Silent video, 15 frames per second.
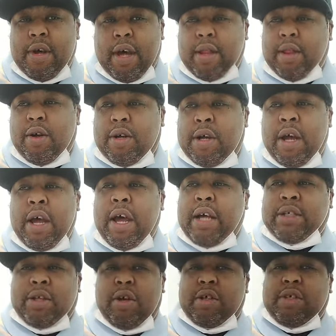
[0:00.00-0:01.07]
As long
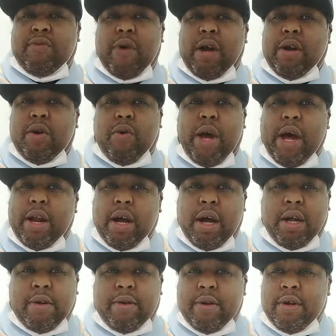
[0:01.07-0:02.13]
as long as somebody don't
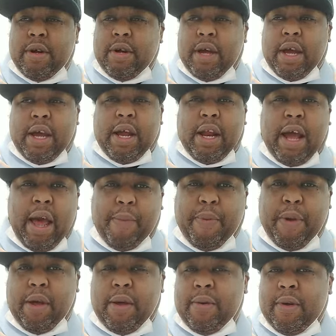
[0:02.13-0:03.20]
headhunt and get
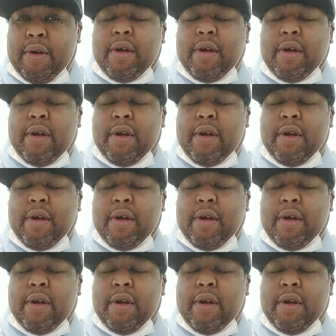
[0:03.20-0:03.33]
happy,